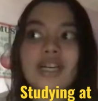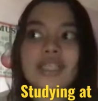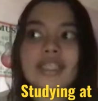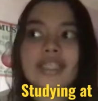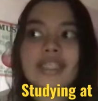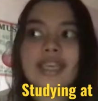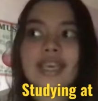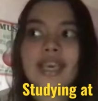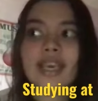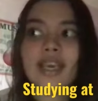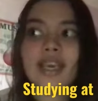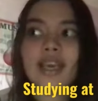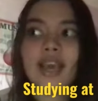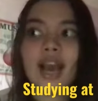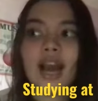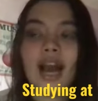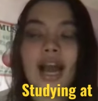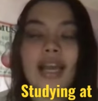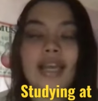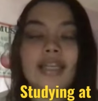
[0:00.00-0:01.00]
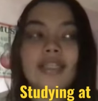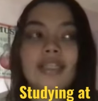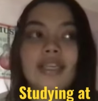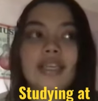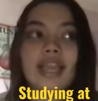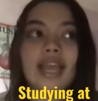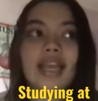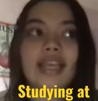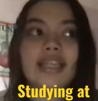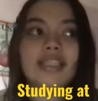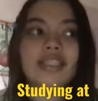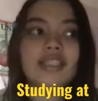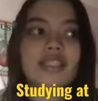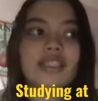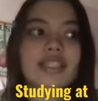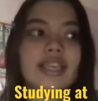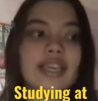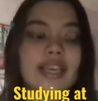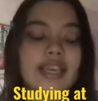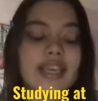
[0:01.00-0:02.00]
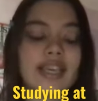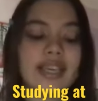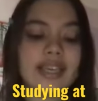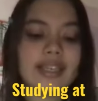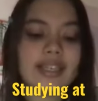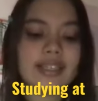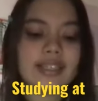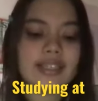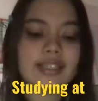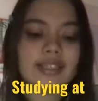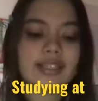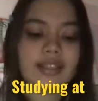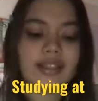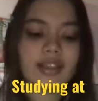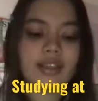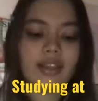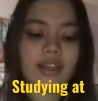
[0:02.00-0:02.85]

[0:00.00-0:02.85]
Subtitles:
First thing I'd like to say is,